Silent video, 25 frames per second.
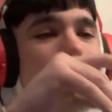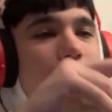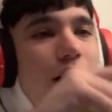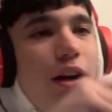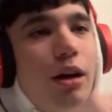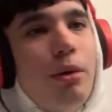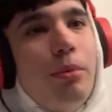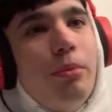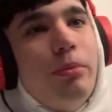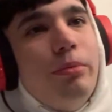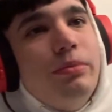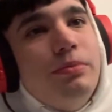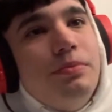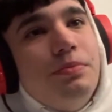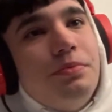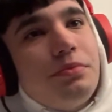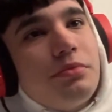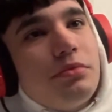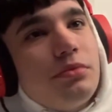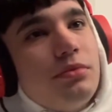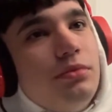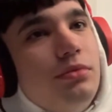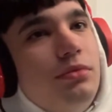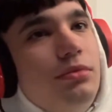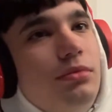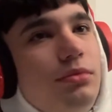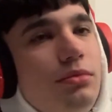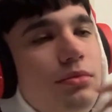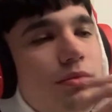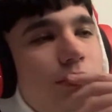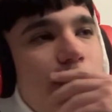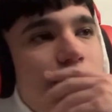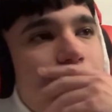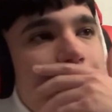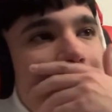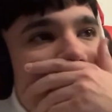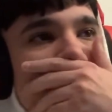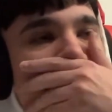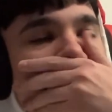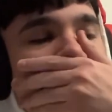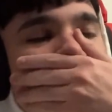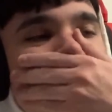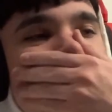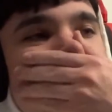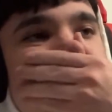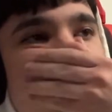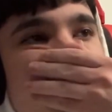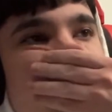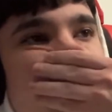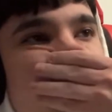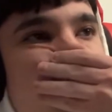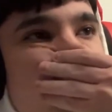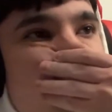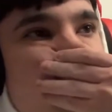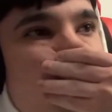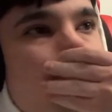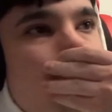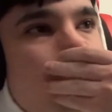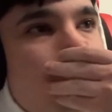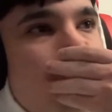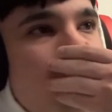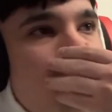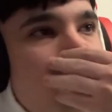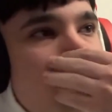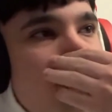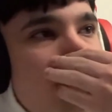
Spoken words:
Yeah, Adam McKay done it again.